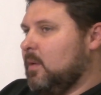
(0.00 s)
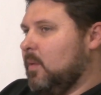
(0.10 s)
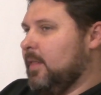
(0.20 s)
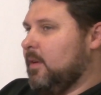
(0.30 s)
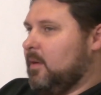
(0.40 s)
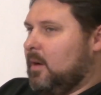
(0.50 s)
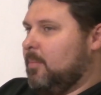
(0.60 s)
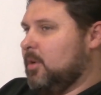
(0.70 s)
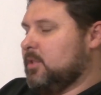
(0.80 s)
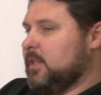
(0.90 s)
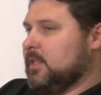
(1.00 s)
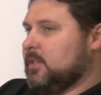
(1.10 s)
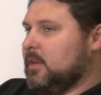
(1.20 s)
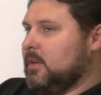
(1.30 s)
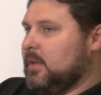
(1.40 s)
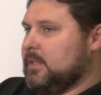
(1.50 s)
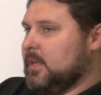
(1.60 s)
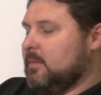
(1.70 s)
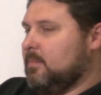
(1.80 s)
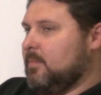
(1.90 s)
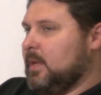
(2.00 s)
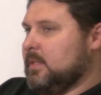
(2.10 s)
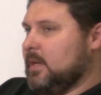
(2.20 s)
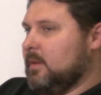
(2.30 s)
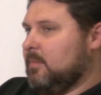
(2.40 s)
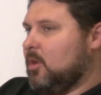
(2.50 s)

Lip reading: whether a person is a